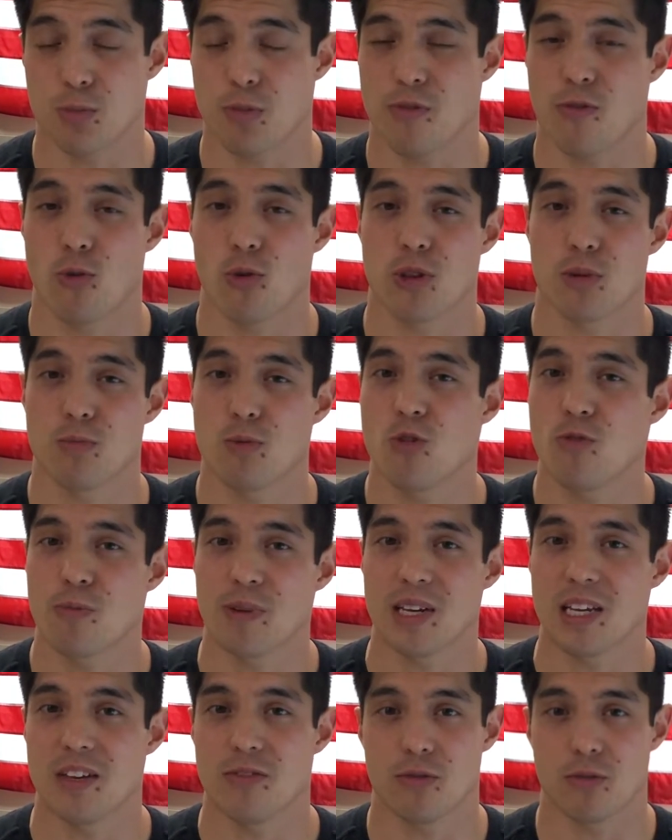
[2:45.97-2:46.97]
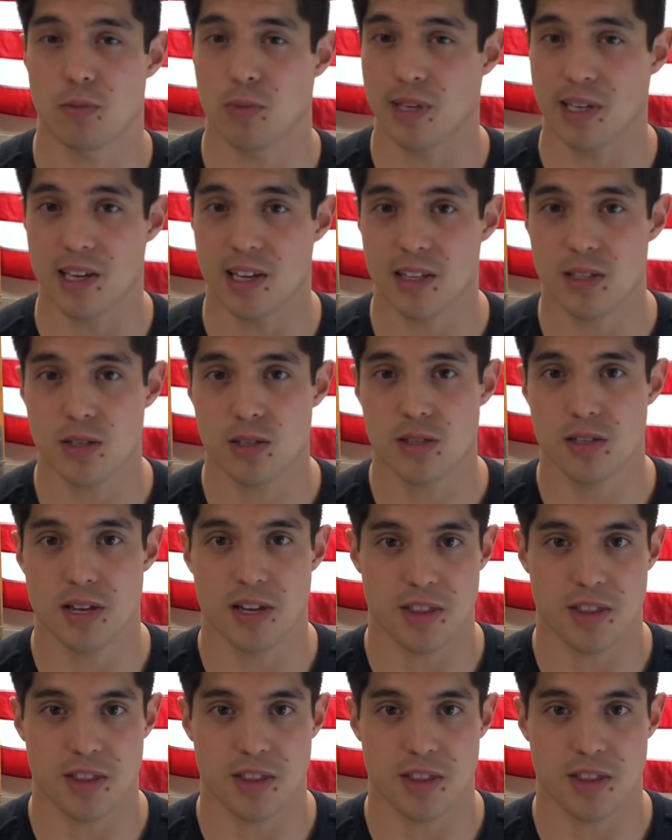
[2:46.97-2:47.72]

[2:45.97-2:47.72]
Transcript: before the movement even begins,